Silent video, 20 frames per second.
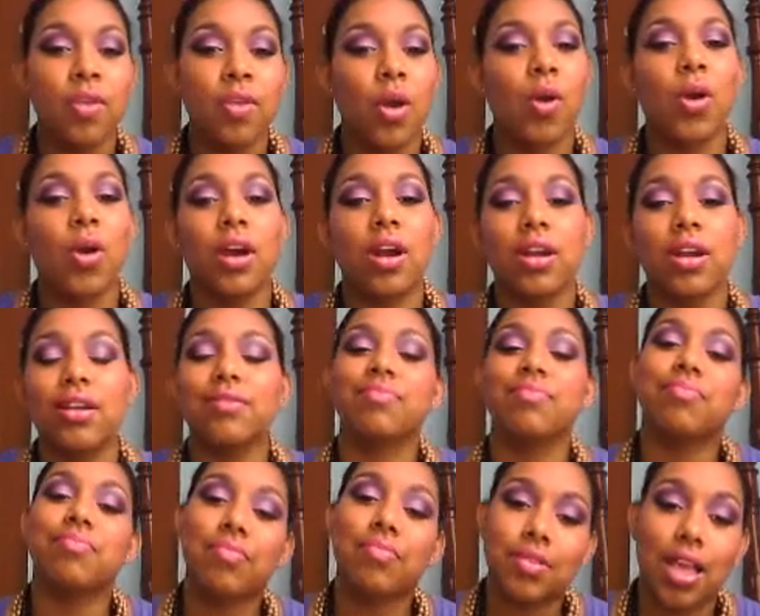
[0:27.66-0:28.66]
or
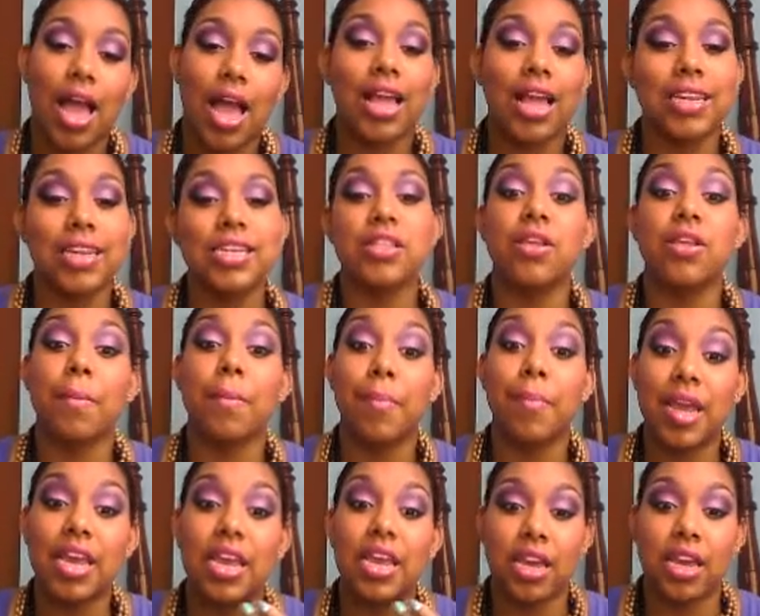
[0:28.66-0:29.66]
at least
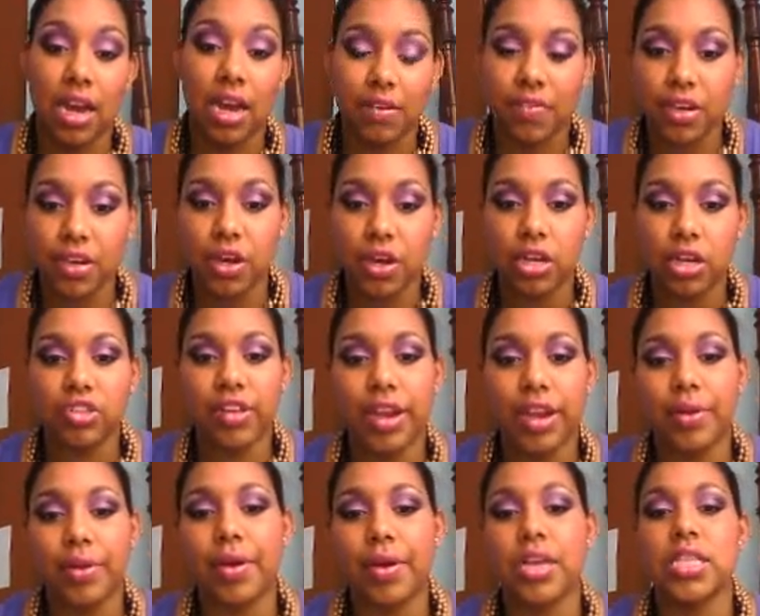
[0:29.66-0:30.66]
making a video on
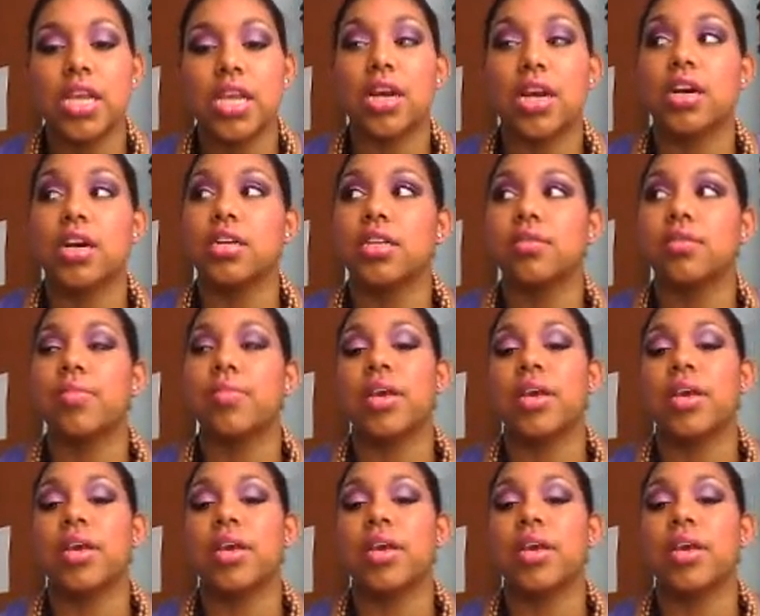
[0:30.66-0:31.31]
January 2nd,